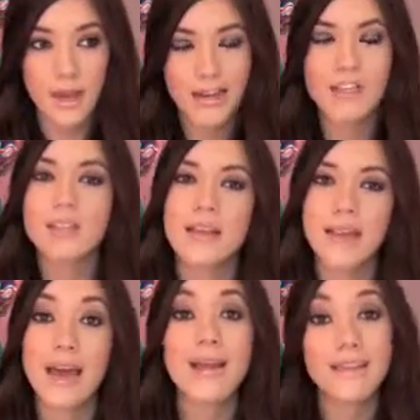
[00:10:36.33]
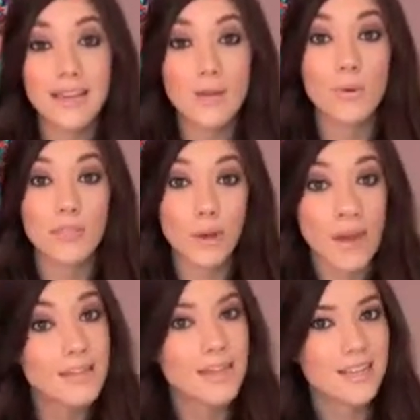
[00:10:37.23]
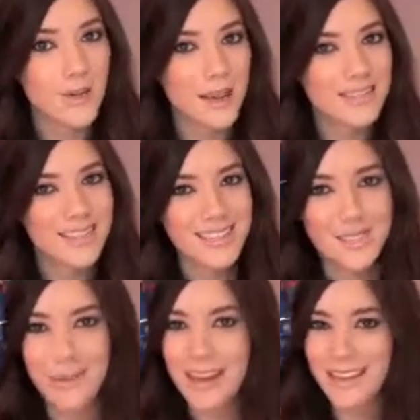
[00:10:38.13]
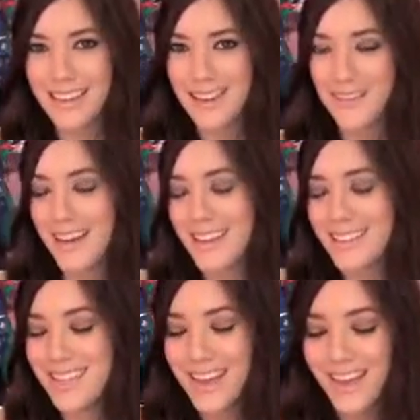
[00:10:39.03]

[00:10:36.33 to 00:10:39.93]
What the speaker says: I just said that. I think it was Oasis. Oasis is what I think it was.